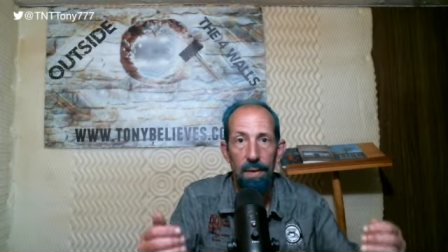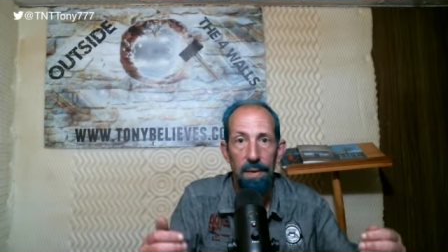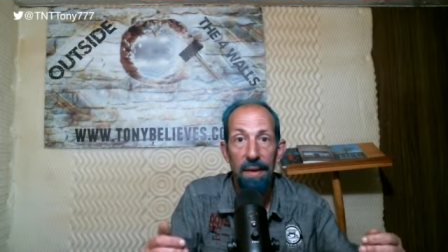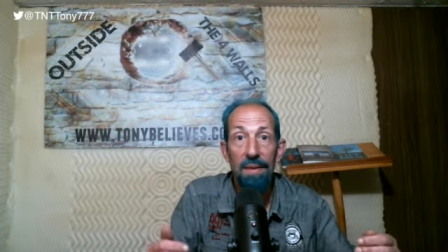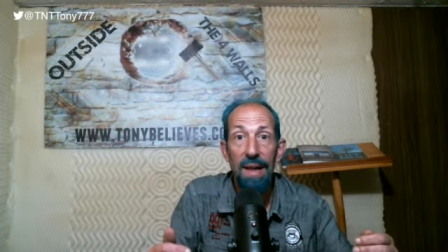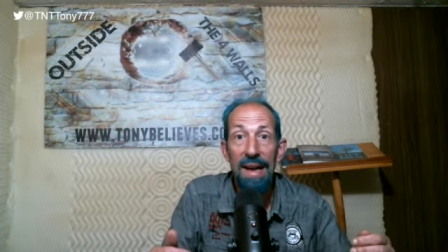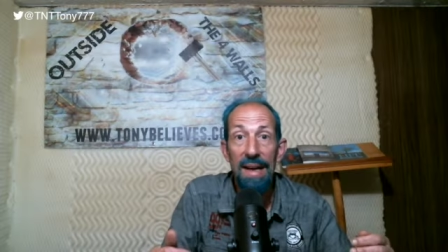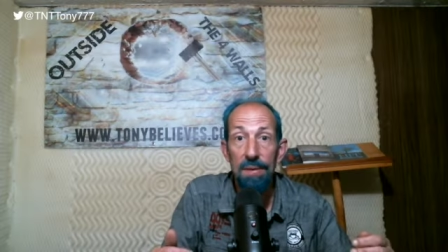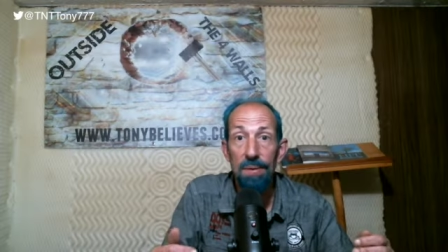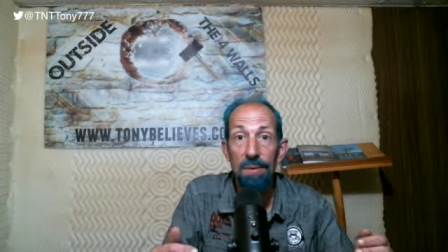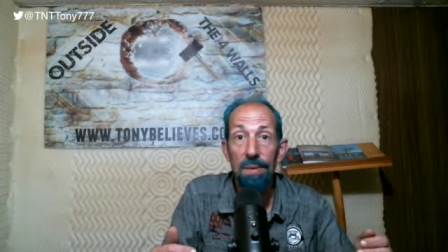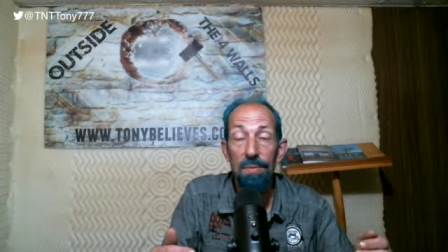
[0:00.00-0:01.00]
The
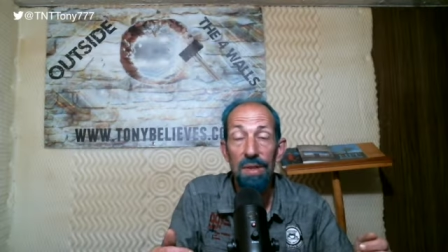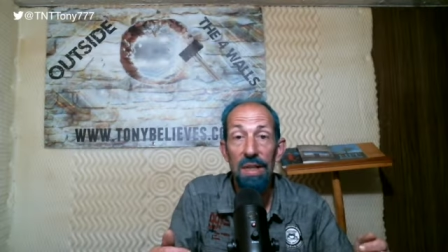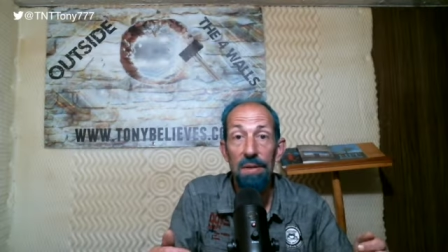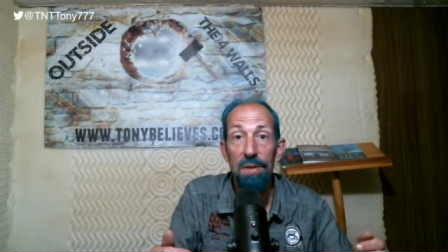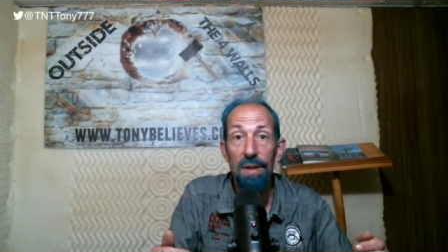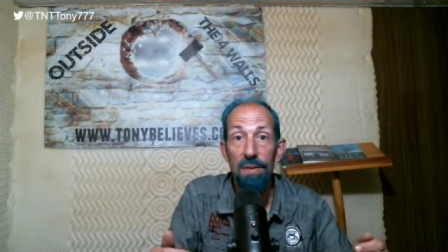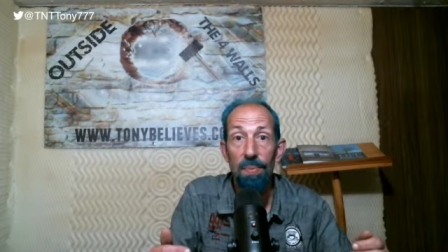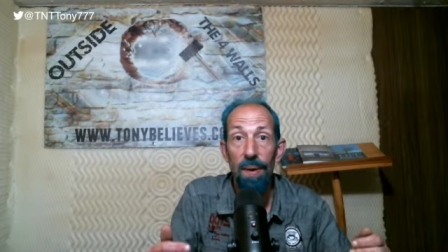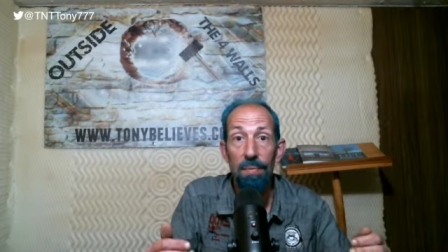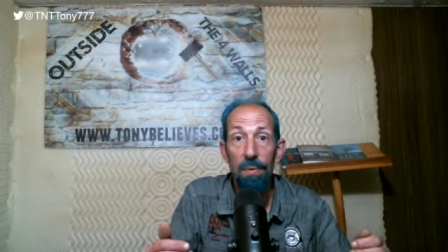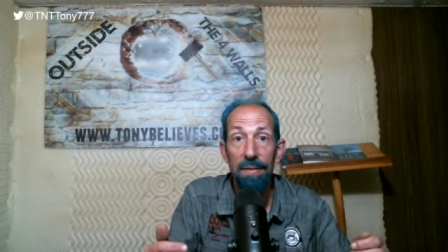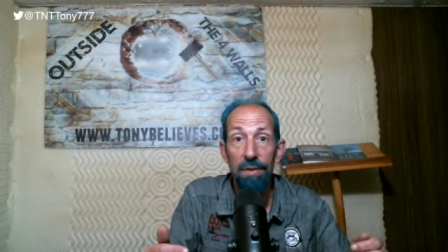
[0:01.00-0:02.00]
last two teachings, what
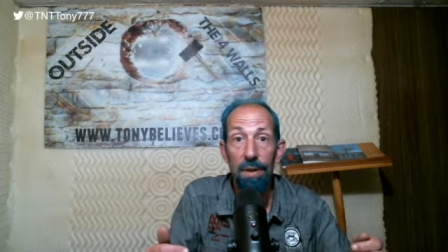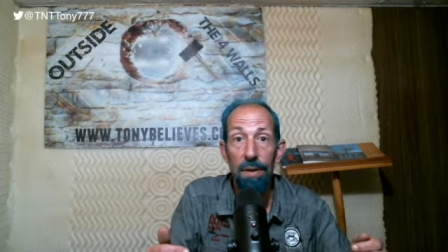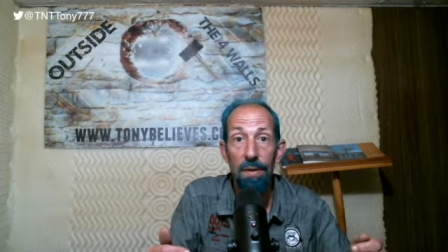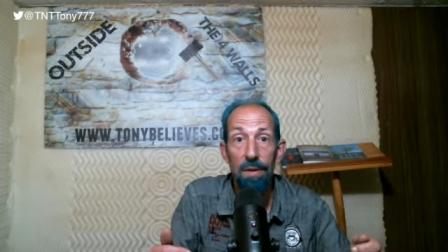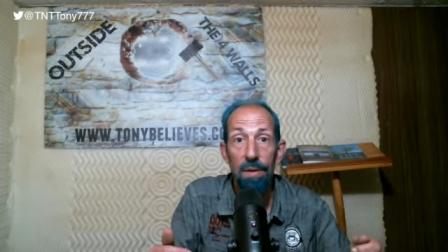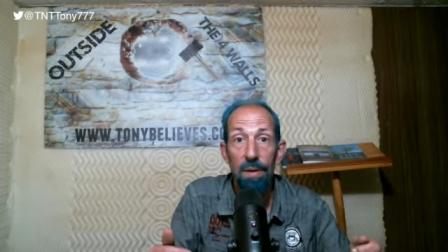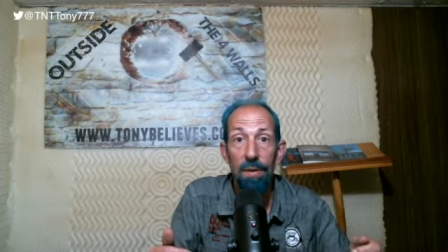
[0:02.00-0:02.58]
we've learned.